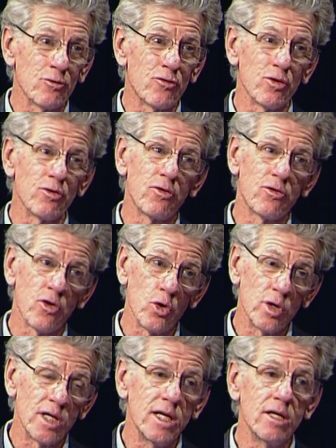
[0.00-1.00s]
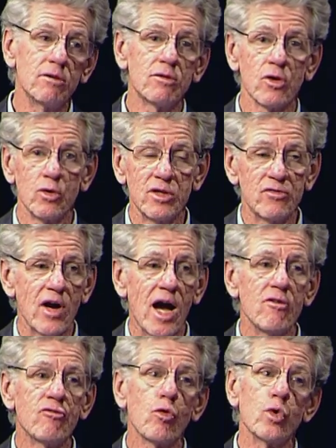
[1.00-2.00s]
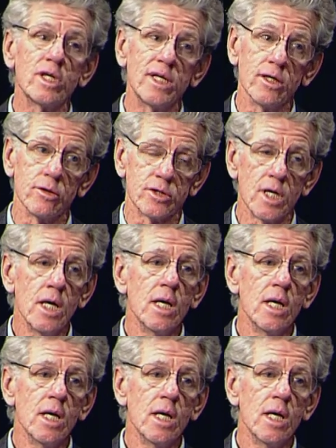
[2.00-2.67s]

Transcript: for 30, 35, 40 years.